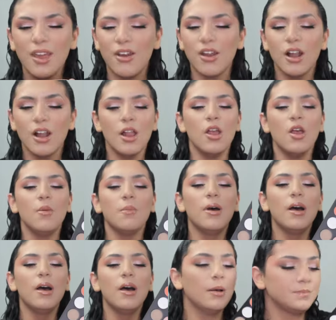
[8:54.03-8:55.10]
there.
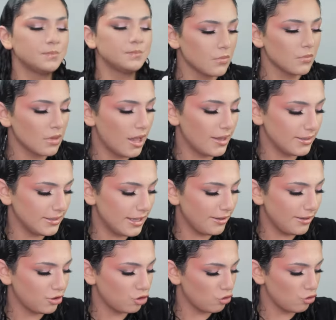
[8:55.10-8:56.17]
But on the
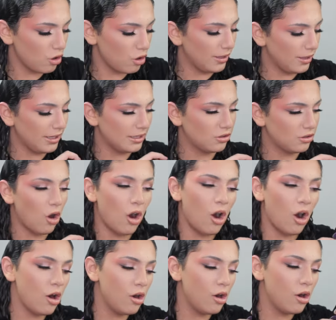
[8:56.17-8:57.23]
last row, I liked
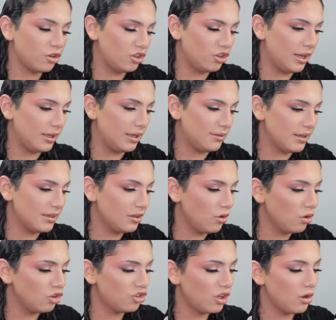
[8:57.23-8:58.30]
all the shades. I think the
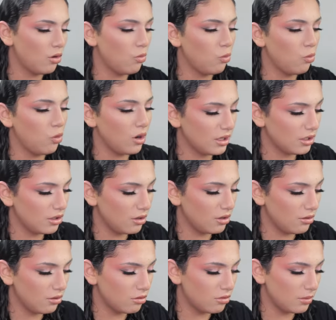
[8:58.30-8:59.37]
only shade I wouldn't
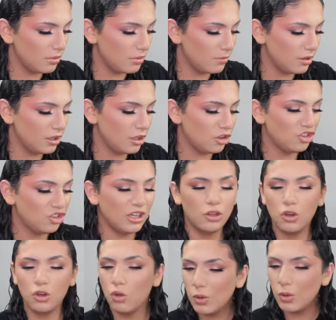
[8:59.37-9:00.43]
use, maybe shade
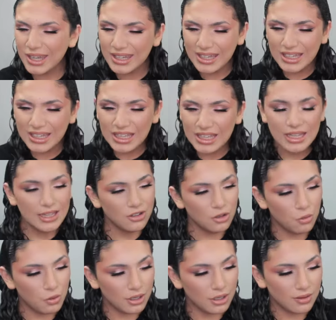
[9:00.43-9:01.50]
Nguyen.
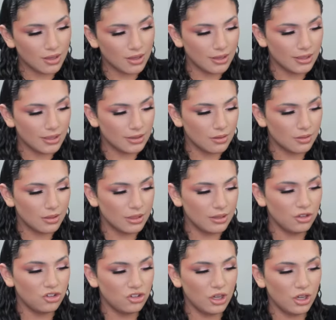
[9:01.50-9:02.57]
Nguyen is not like,
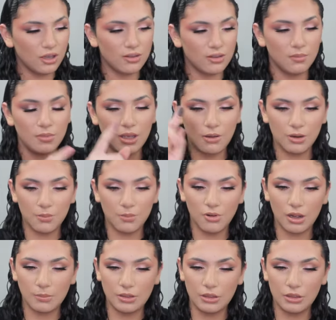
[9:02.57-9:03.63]
this shade is, to me, I wouldn't
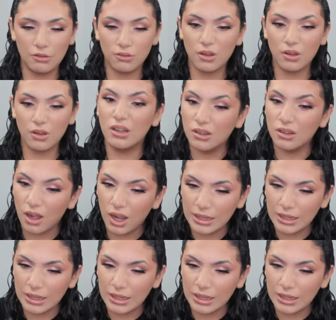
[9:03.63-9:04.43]
probably use a lot.